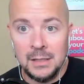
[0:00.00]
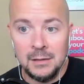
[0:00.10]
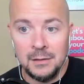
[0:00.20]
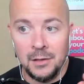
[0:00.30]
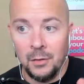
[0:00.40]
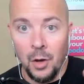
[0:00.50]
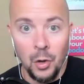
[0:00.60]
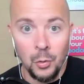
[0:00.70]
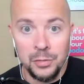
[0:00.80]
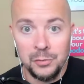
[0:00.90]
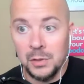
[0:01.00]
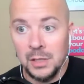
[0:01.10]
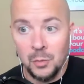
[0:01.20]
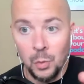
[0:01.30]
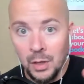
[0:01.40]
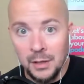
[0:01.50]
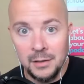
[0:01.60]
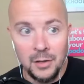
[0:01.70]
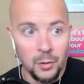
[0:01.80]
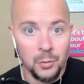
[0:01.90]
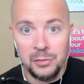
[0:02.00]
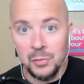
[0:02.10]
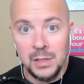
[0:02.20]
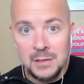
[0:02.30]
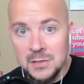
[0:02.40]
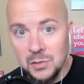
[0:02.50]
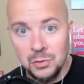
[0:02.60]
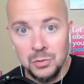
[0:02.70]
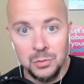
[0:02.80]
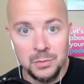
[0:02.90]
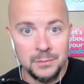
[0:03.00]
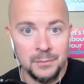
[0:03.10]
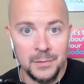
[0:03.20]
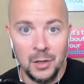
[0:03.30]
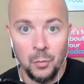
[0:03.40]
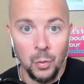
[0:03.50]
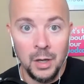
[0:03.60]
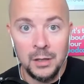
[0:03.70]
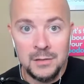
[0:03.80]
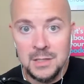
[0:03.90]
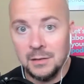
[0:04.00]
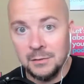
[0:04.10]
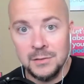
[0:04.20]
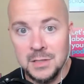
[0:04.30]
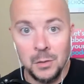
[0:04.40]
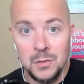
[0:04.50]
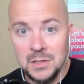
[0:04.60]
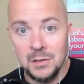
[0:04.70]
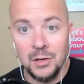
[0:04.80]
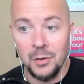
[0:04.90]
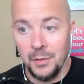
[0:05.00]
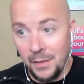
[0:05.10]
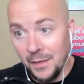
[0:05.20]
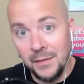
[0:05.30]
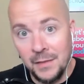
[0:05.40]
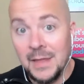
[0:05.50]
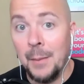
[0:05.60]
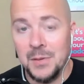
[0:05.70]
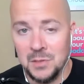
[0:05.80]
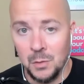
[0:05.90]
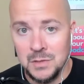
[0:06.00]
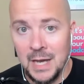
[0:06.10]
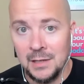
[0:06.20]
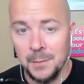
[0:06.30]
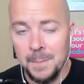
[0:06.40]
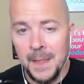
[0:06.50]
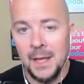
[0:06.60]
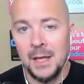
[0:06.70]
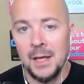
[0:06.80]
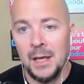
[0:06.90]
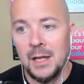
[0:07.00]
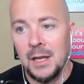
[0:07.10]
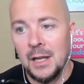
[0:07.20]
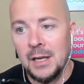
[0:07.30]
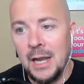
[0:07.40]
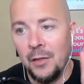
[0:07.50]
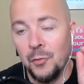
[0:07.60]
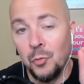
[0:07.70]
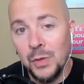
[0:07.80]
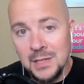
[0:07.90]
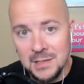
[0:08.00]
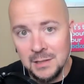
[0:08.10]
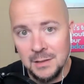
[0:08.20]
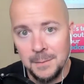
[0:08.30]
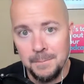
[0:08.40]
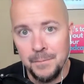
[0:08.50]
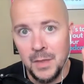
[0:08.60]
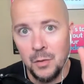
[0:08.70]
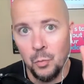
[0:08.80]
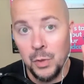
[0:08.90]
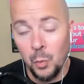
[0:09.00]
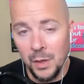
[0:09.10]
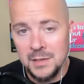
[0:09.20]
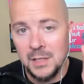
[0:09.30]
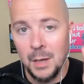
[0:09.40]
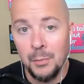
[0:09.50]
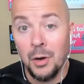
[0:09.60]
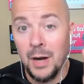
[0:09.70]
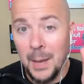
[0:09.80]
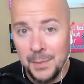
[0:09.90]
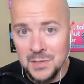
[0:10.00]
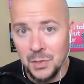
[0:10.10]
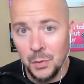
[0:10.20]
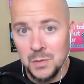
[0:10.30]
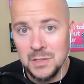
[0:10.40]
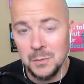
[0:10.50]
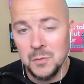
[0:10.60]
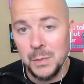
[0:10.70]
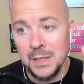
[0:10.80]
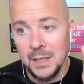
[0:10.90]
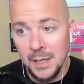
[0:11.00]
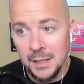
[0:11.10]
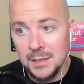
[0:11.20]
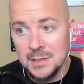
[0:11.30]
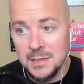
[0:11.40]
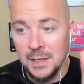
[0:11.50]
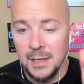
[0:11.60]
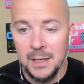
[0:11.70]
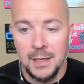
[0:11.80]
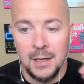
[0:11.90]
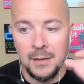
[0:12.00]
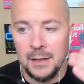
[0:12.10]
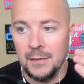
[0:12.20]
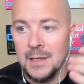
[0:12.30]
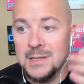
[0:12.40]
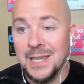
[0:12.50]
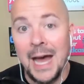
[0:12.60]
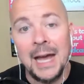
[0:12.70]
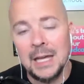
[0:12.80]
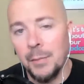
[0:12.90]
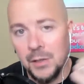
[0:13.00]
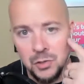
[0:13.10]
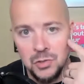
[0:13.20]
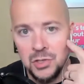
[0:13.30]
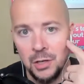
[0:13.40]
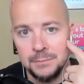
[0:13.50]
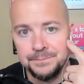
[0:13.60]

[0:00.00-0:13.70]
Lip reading: 031, 032, 100, and then the episode title. Now, the reason we want to number our episodes is because, like, let's say I come on your show,